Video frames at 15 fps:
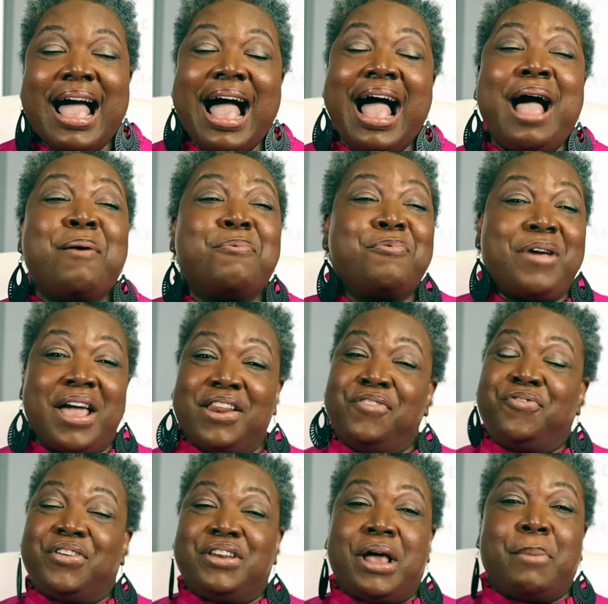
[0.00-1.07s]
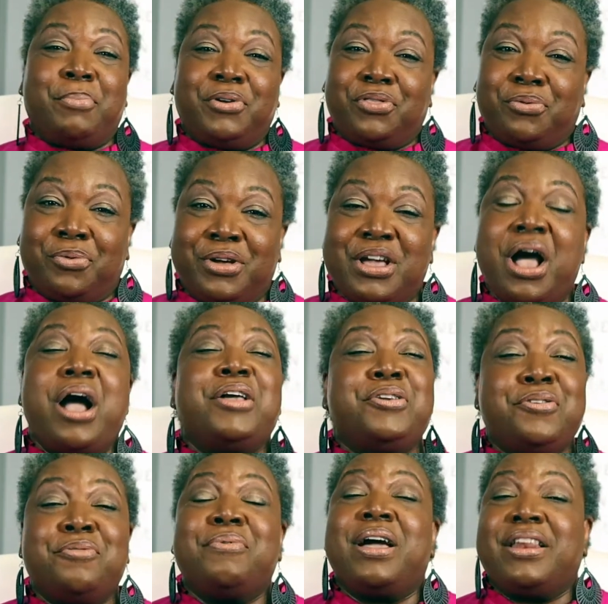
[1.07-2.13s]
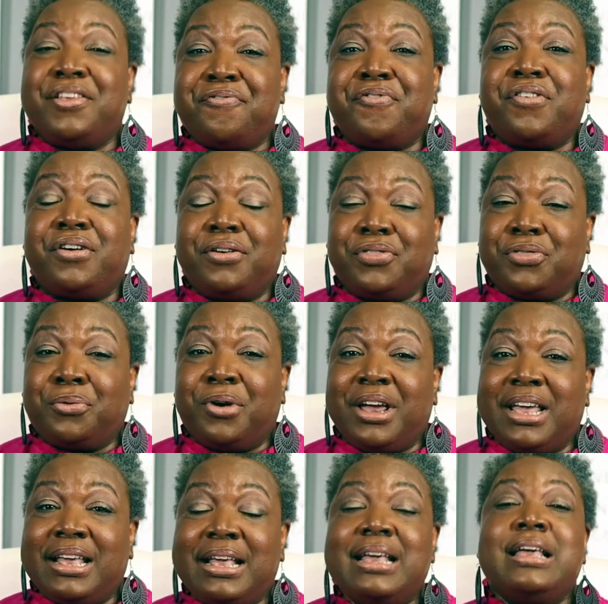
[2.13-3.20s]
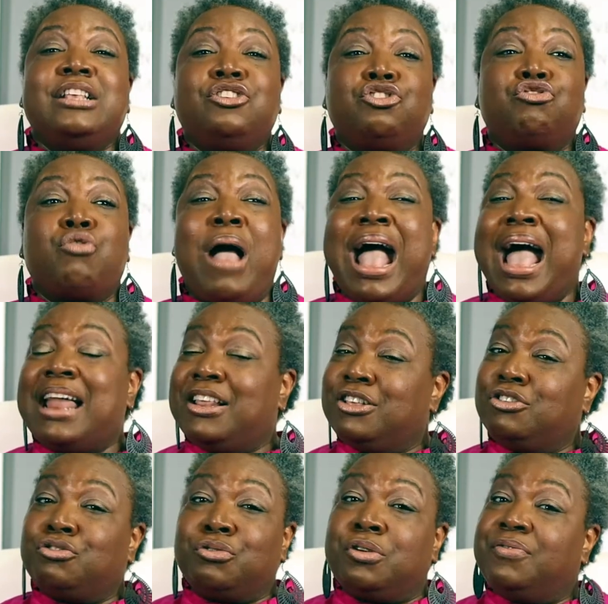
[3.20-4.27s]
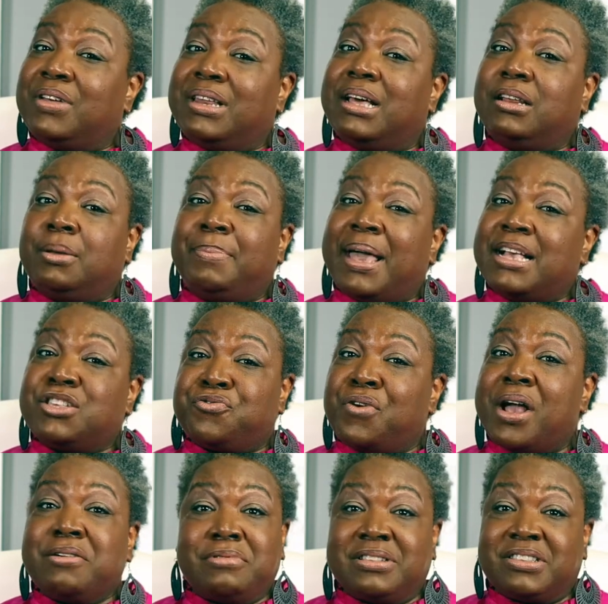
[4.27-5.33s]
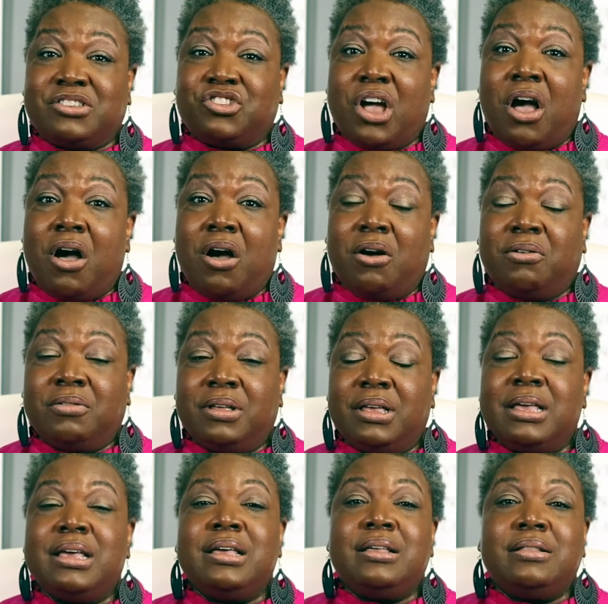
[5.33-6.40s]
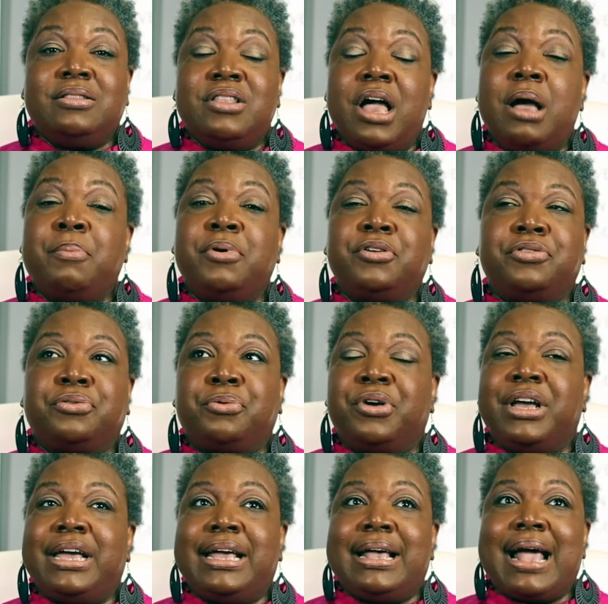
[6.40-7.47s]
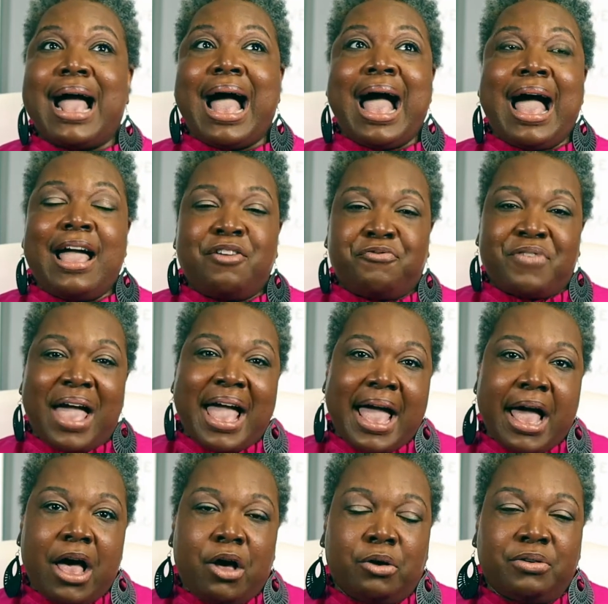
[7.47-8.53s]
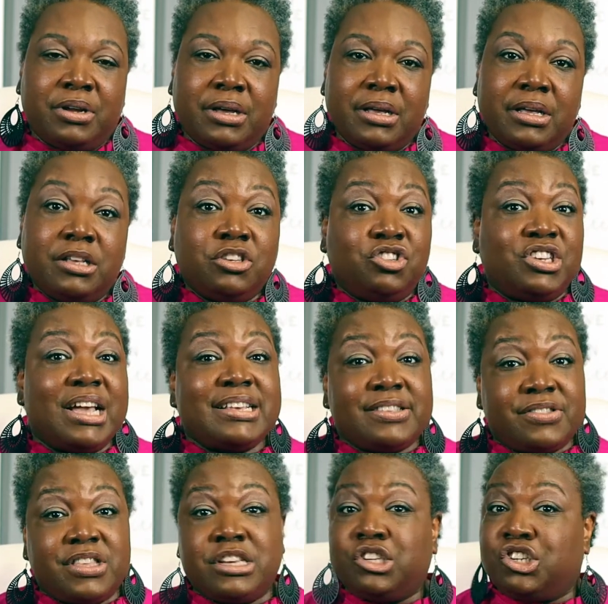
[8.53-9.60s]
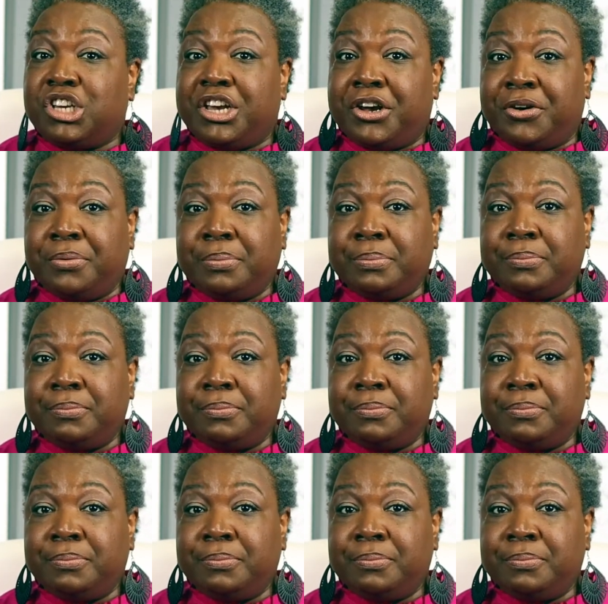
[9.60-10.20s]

I'm ready for number 3. Are you ready for 3 tried and true vanilla based fragrances, y'all? Number 3, I found just this year.